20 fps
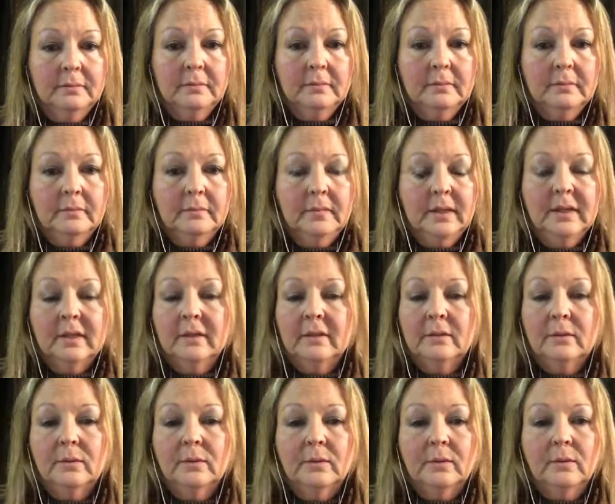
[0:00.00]
because
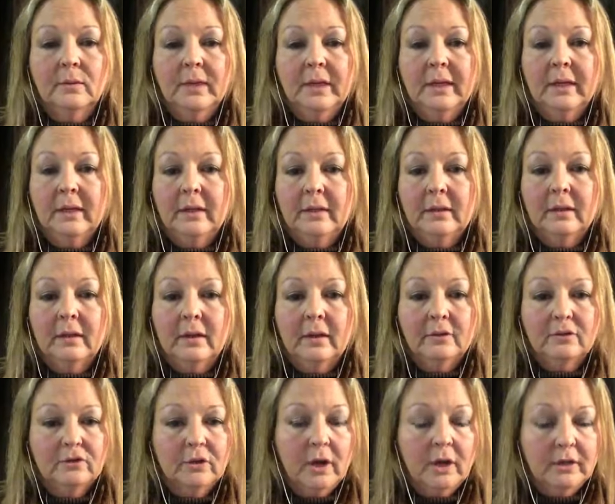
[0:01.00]
we are
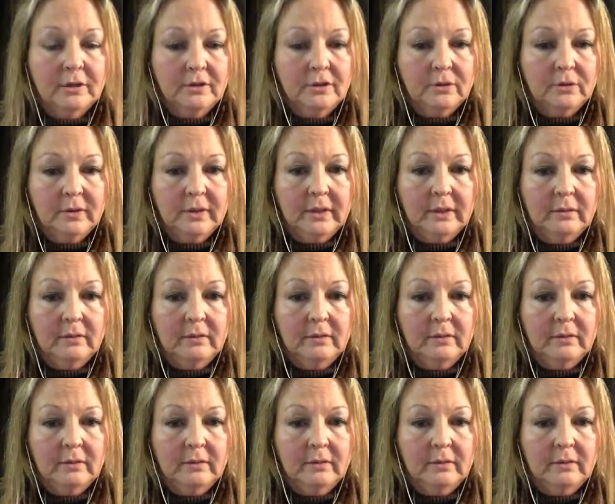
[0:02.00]
drawn to it